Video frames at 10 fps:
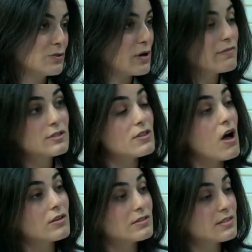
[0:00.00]
It travels
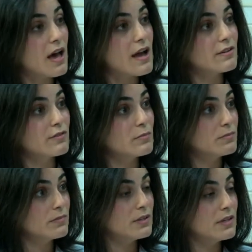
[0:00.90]
along the side of
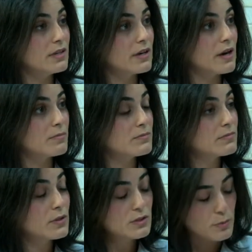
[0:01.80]
the
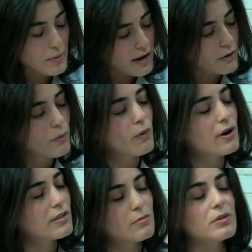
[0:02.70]
spermatic
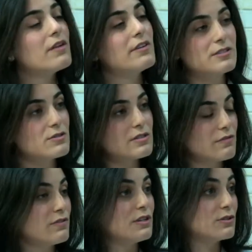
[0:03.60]
cord and the blood vessels
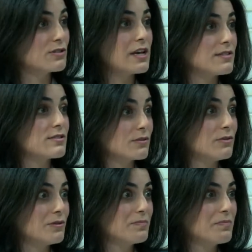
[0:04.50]
that feed your
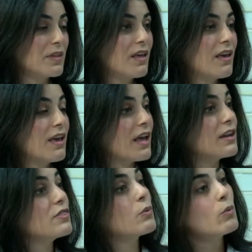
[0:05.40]
testicle. And
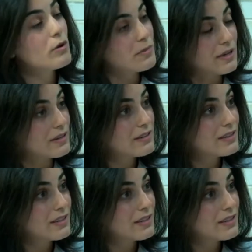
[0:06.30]
in the woman,